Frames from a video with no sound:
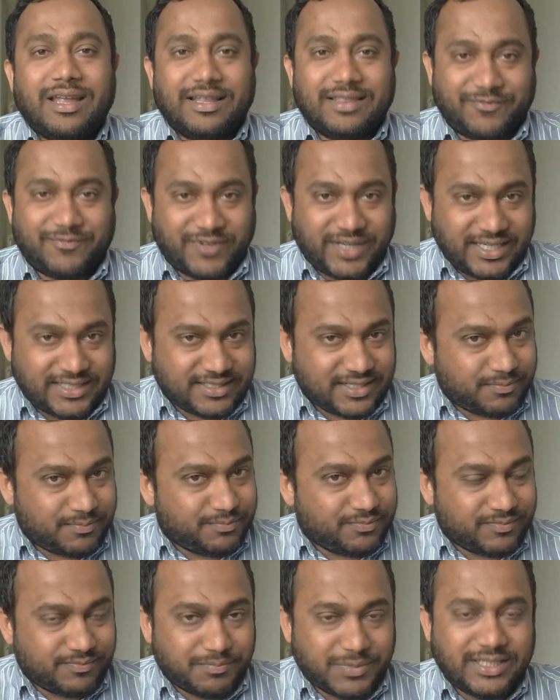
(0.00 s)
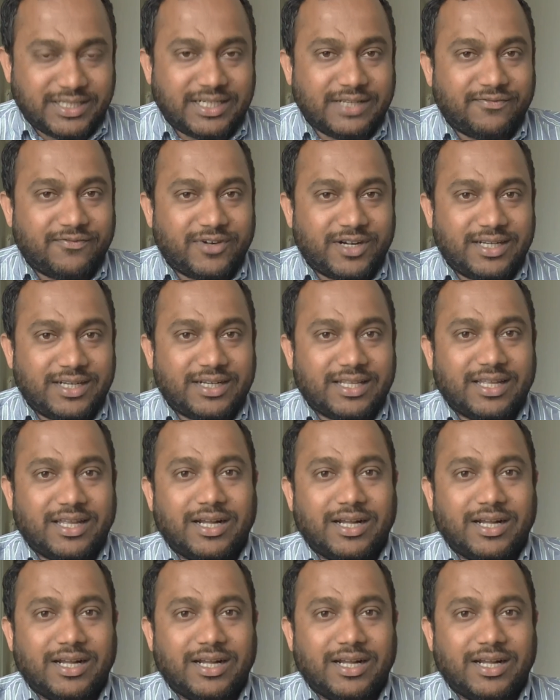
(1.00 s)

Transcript: and the fees are a bit different.